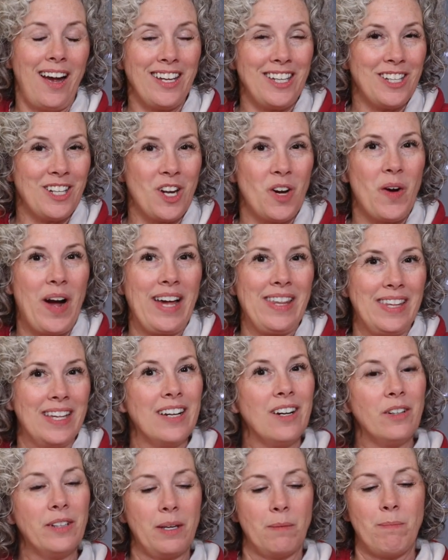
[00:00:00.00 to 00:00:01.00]
you know, I
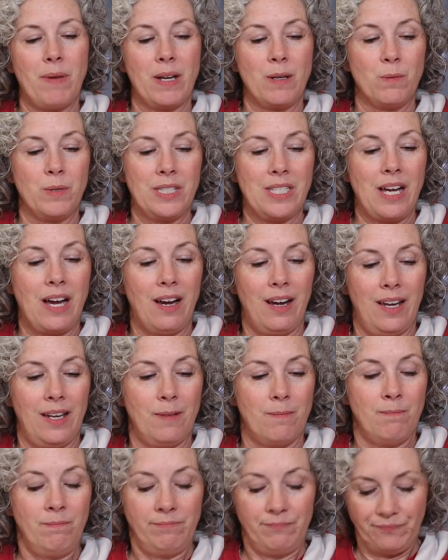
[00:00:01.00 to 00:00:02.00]
think I'll get better with
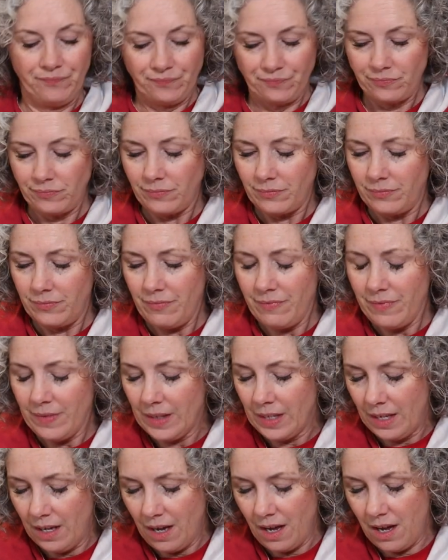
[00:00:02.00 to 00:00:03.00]
time.
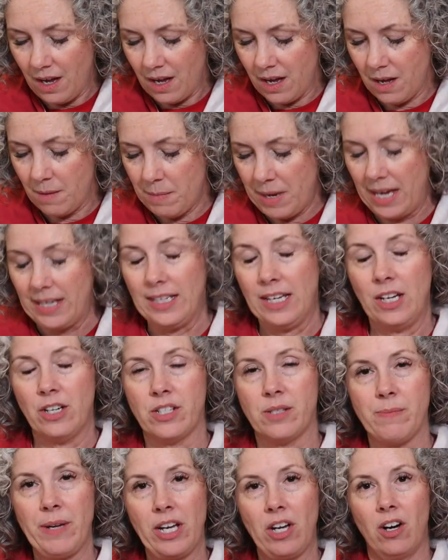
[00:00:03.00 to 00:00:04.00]
Um, and
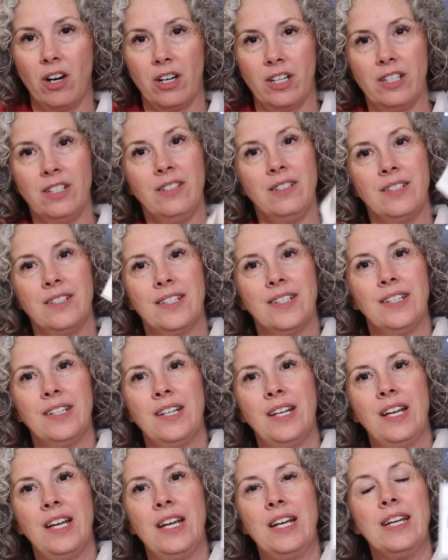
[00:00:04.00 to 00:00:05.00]
here's my card.
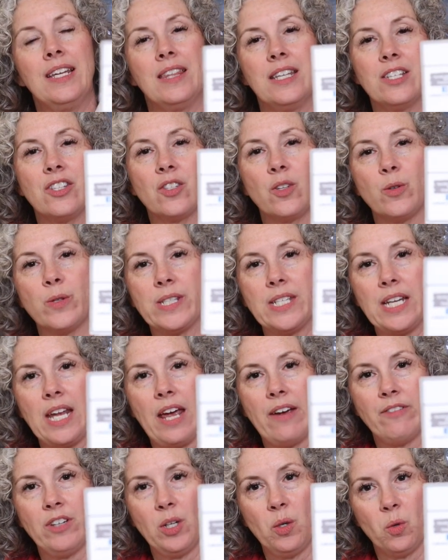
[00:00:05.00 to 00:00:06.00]
This goes in
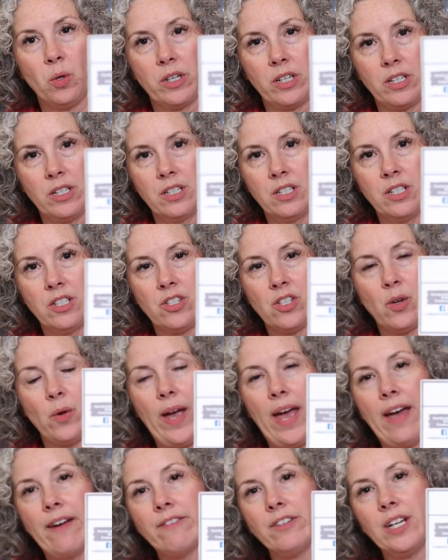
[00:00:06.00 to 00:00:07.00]
every order. So
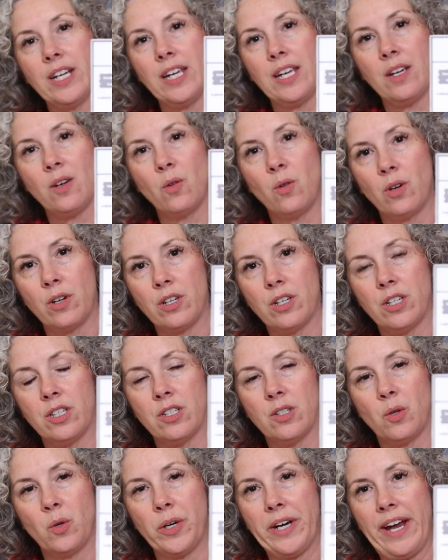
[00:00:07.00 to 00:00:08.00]
every
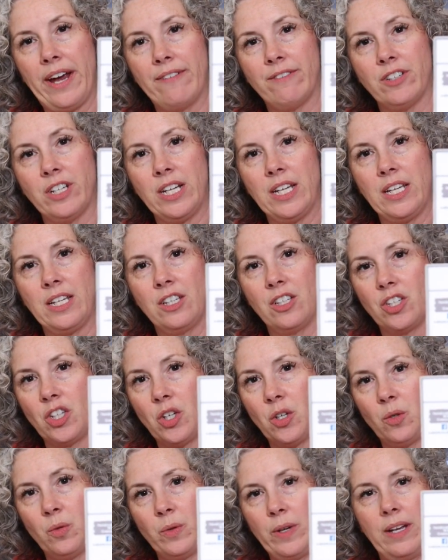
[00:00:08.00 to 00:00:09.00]
order or every, you
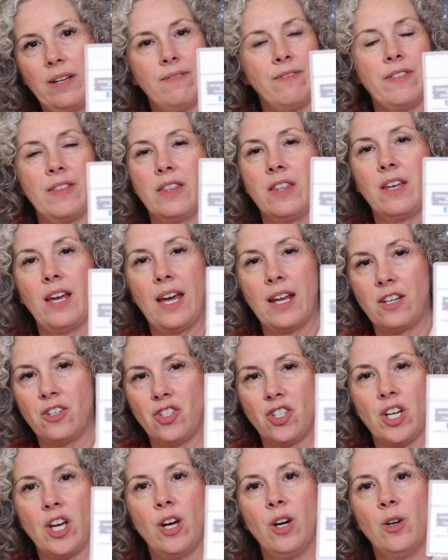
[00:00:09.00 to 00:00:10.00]
know, if at a
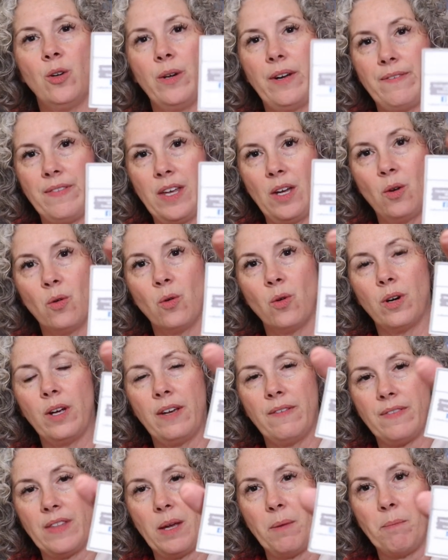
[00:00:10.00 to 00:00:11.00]
show, if they or,
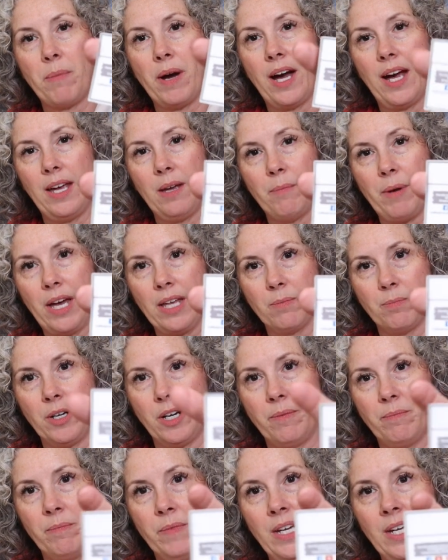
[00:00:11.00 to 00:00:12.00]
if they buy a bath
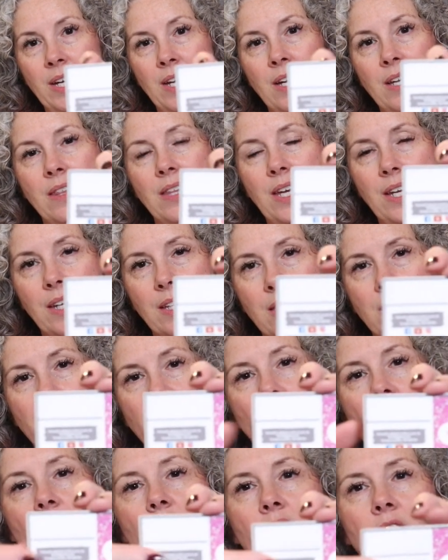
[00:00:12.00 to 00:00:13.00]
bomb, they get
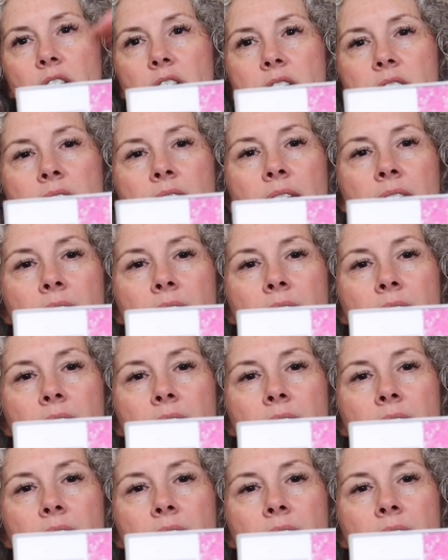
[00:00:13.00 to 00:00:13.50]
this card